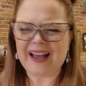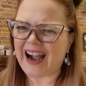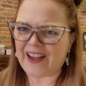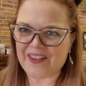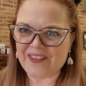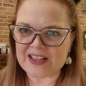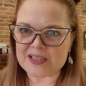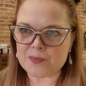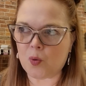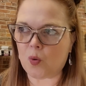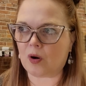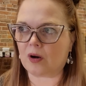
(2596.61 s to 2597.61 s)
I think that's
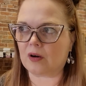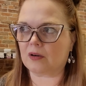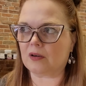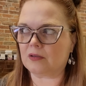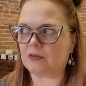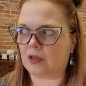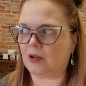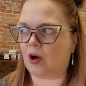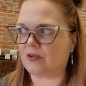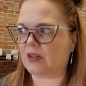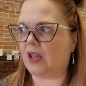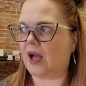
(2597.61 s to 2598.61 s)
more
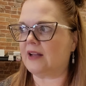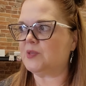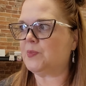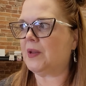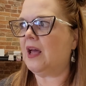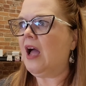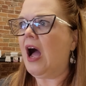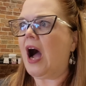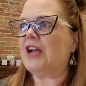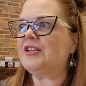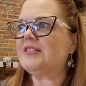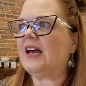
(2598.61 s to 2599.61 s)
along the lines, but
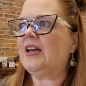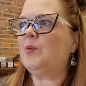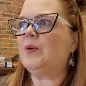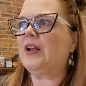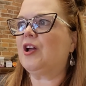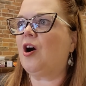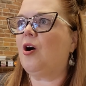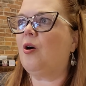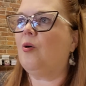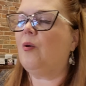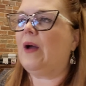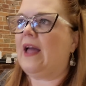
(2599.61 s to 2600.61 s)
I just kind of want to
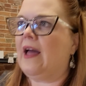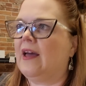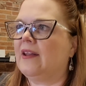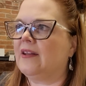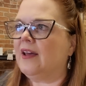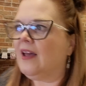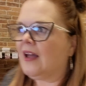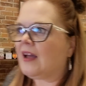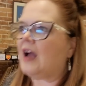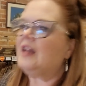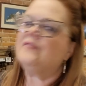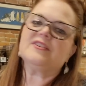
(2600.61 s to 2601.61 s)
go and
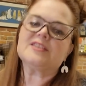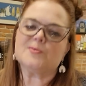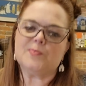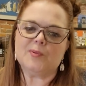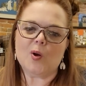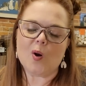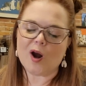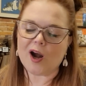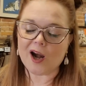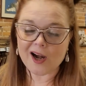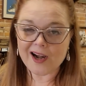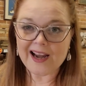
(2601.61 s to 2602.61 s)
kind of
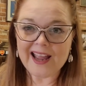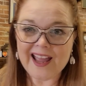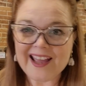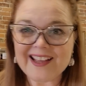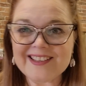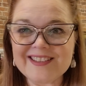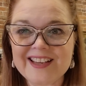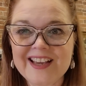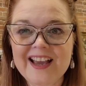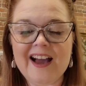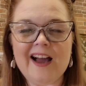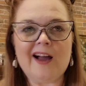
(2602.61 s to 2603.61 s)
explore and
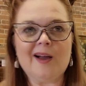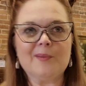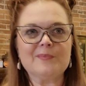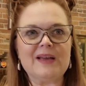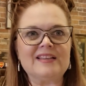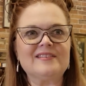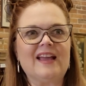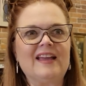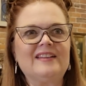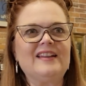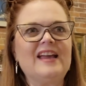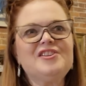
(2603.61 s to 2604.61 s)
um and
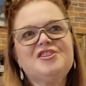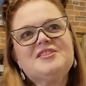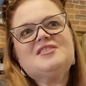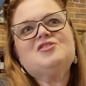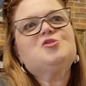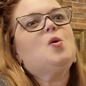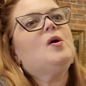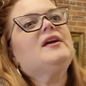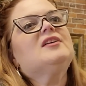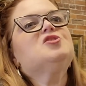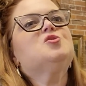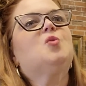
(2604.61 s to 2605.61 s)
and and just enjoy
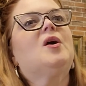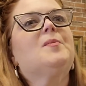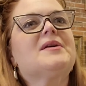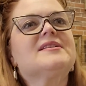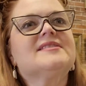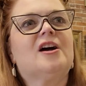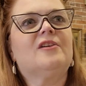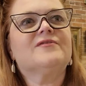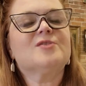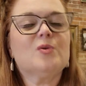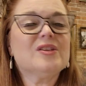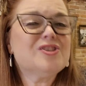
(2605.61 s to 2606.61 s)
enjoy myself.
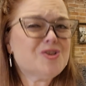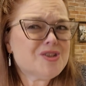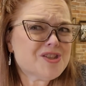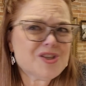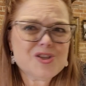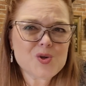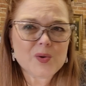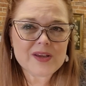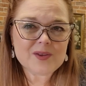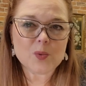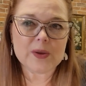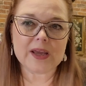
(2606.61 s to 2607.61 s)
So just enjoying
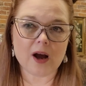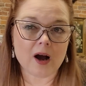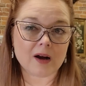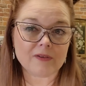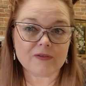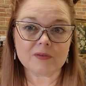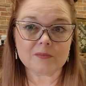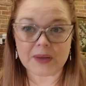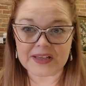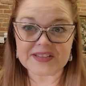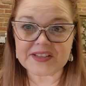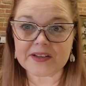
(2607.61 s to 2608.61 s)
the week off
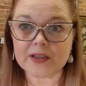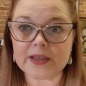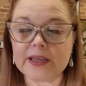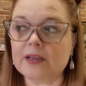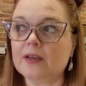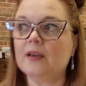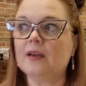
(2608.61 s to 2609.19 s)
basically.